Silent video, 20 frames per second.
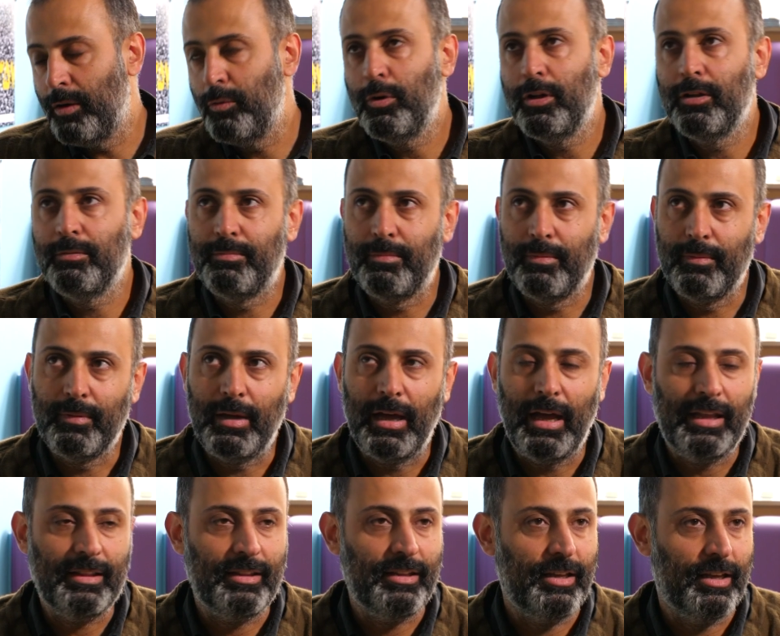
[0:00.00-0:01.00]
Well,
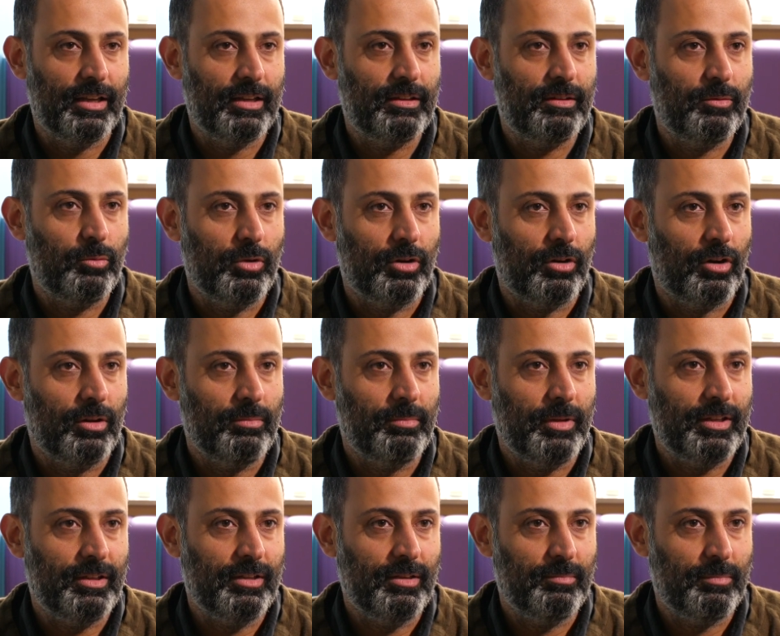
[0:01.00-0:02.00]
at the end, we're all
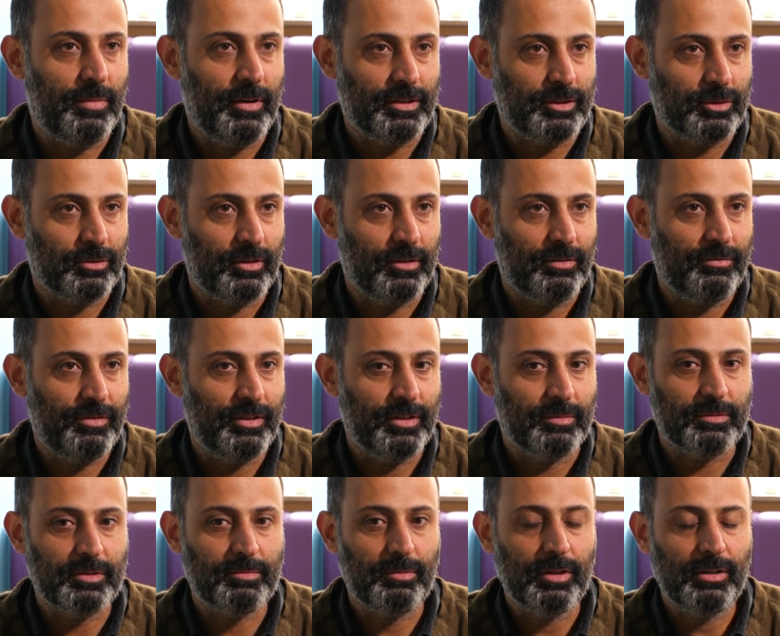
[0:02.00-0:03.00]
making personal
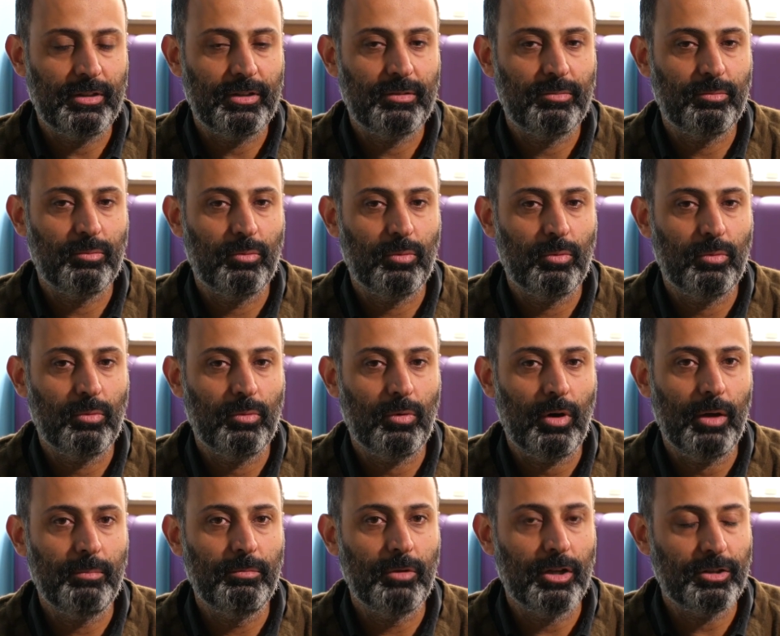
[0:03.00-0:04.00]
films, but
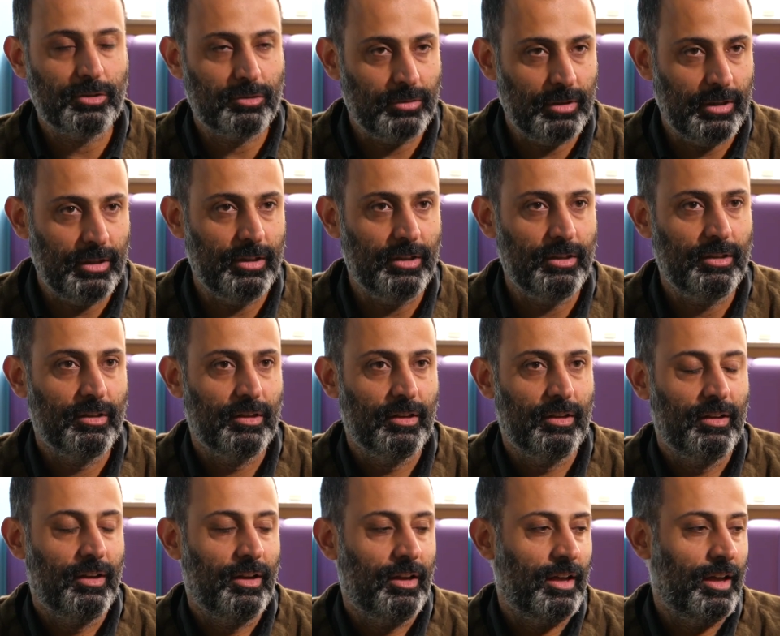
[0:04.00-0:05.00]
I'm not really,
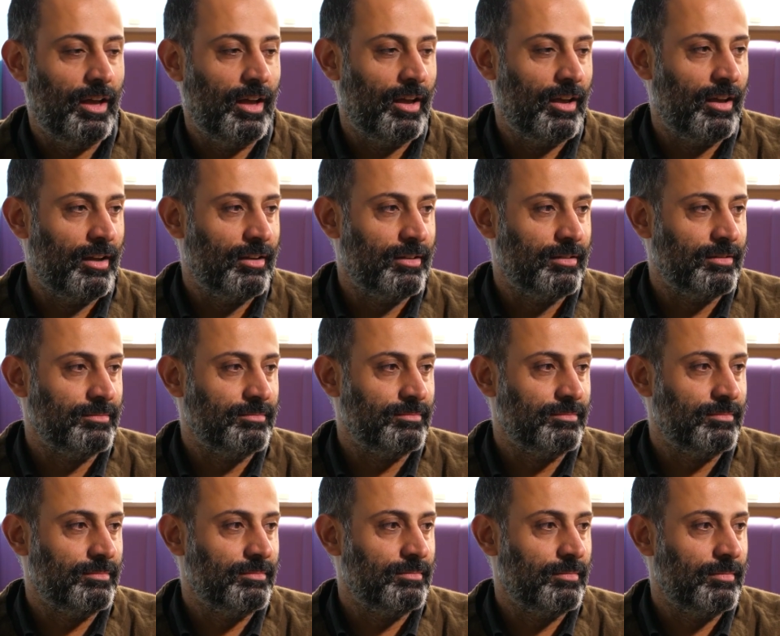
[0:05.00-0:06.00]

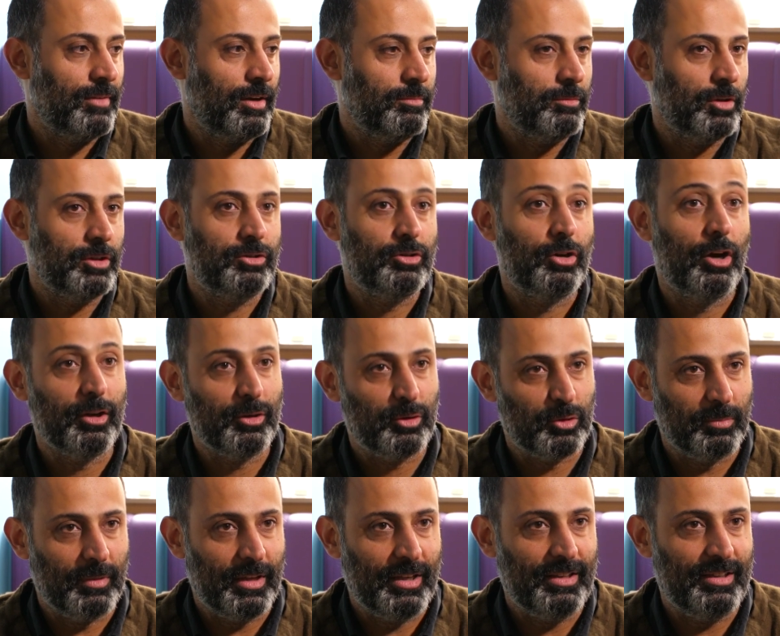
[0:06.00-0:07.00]
I'm not trying
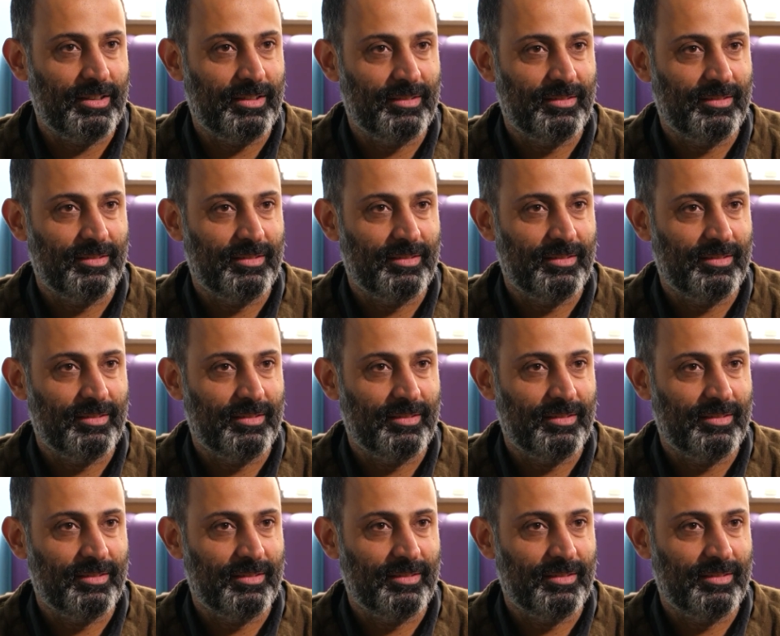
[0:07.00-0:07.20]
to make